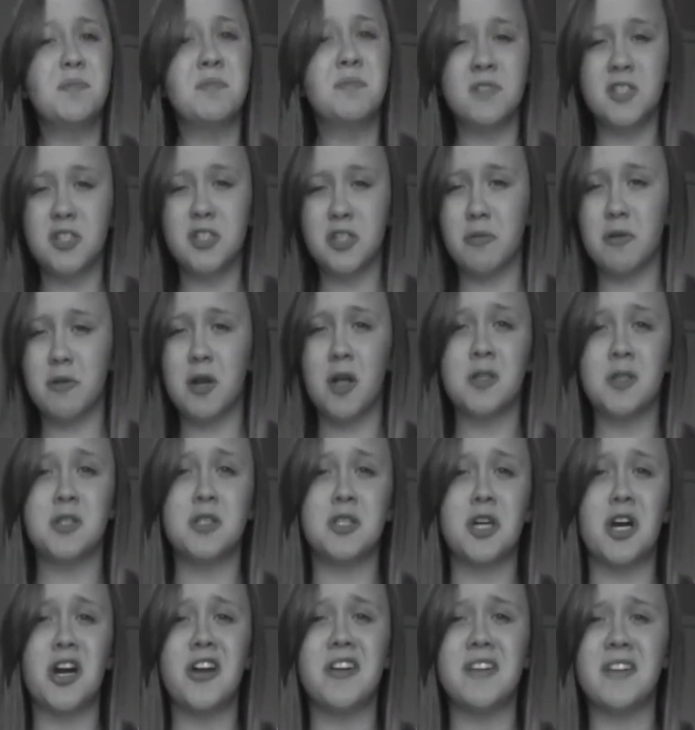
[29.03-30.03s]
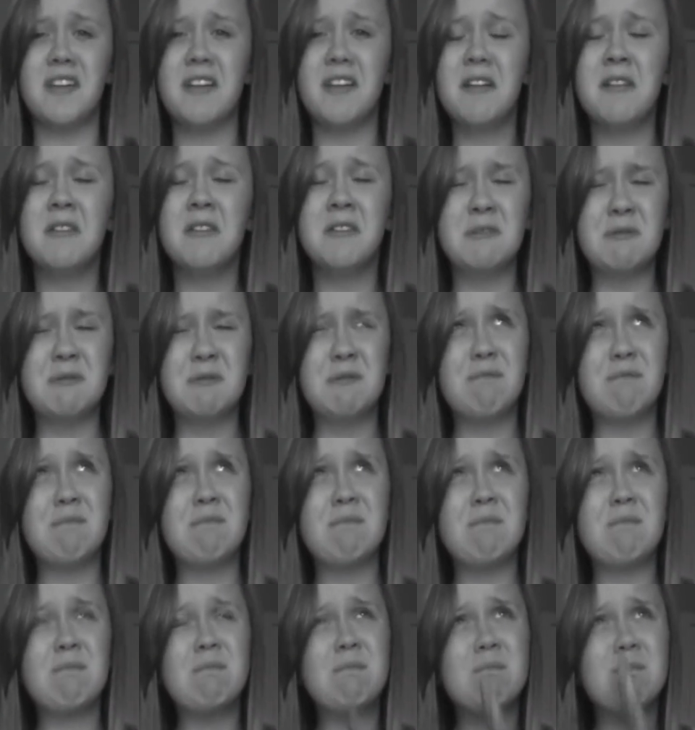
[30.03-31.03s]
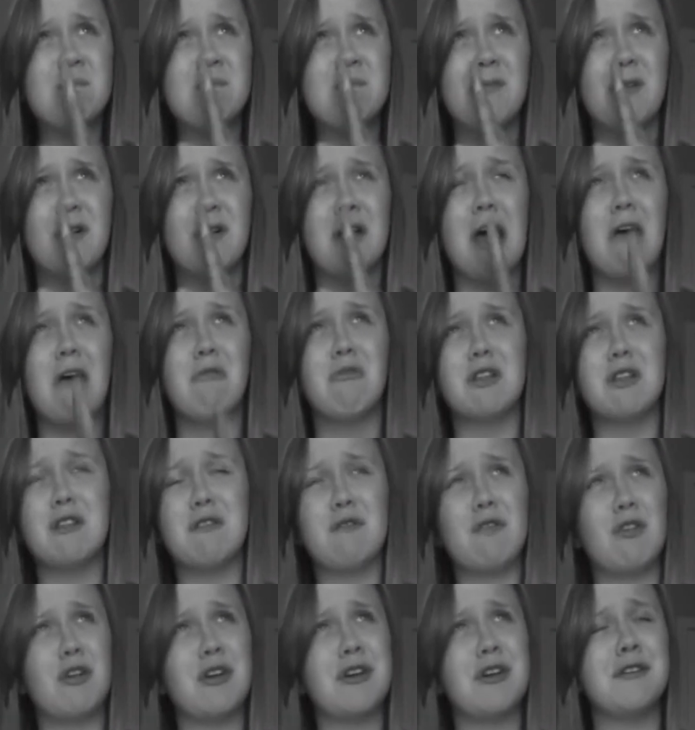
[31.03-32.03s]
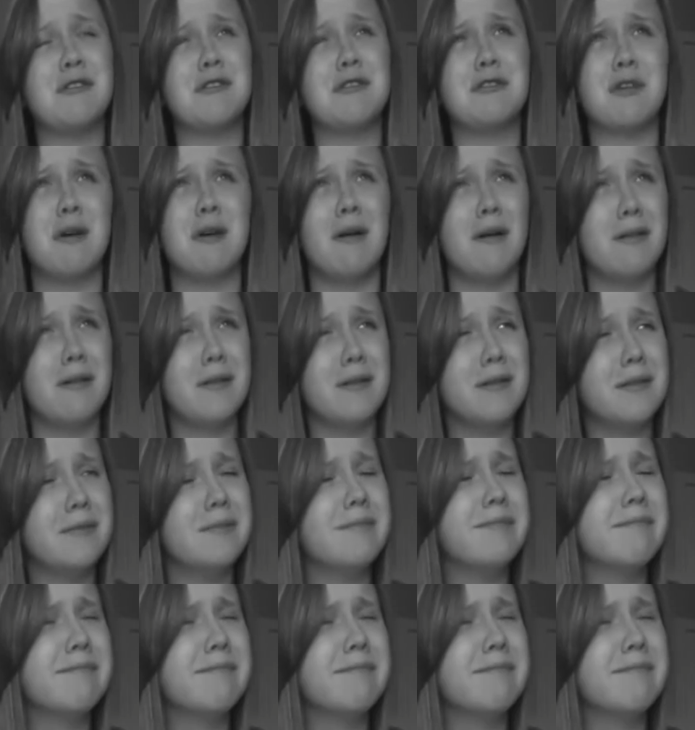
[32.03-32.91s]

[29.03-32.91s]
So it all started when I was 4 years old.